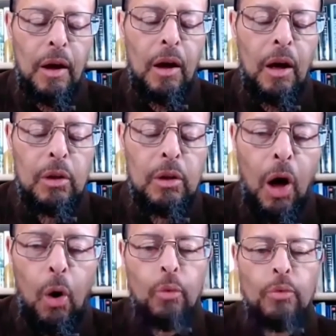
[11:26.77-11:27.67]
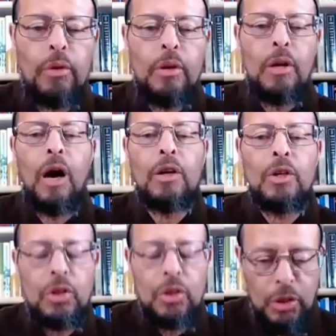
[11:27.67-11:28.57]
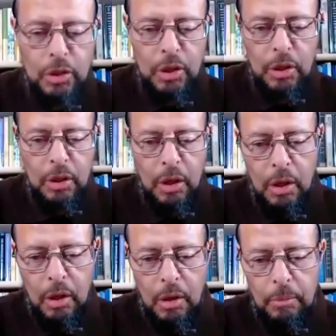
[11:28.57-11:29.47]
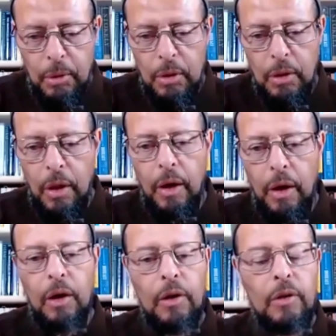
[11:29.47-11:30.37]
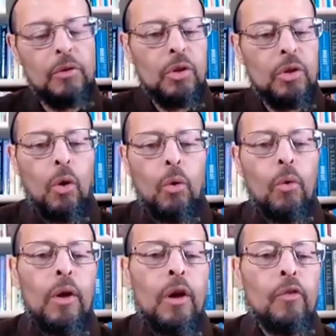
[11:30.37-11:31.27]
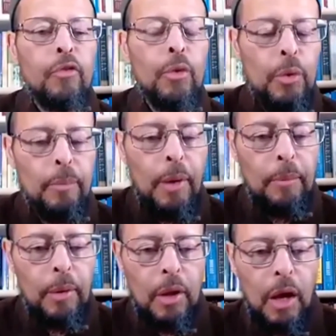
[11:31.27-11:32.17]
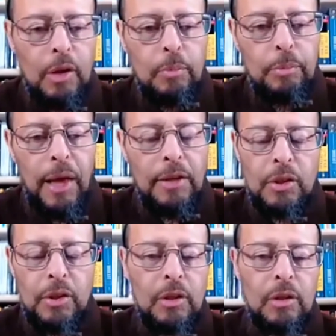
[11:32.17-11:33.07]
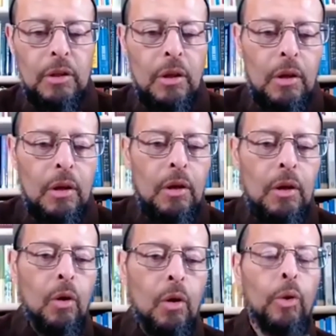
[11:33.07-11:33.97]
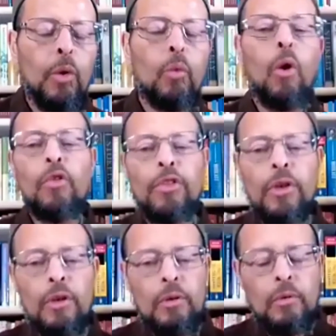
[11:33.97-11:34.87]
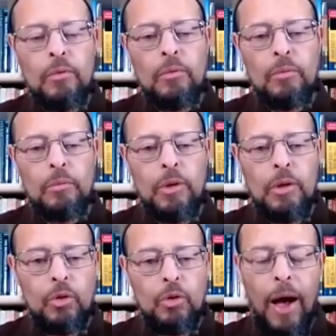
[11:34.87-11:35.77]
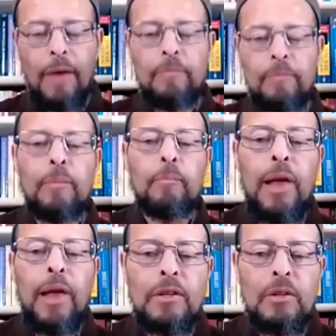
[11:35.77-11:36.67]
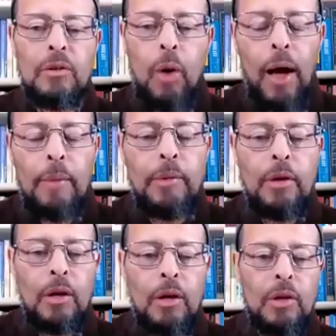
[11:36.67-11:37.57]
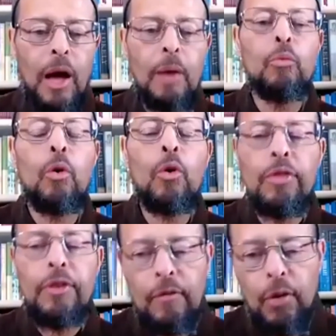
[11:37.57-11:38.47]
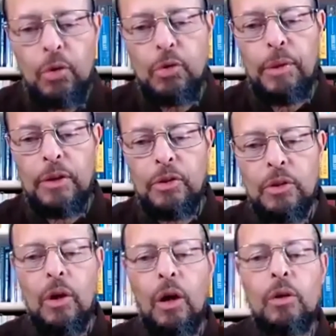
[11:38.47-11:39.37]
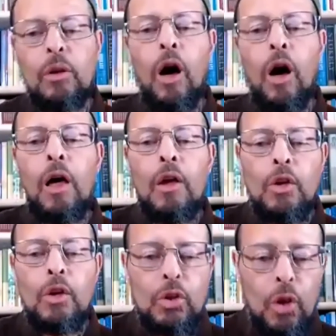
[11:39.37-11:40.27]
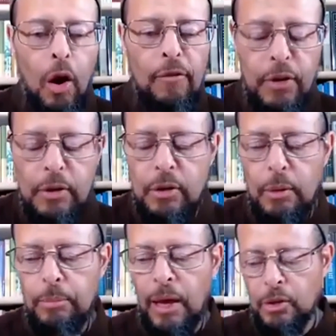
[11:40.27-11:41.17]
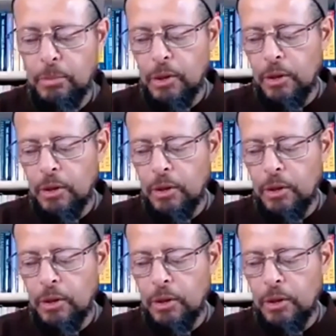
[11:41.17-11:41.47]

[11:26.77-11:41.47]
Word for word: alone, unassisted. But so if we remember Allah's blessing, we're worthy. Because I've been blessed. Why? Because I'm worthy of those blessings. Allah saw fit to bless me.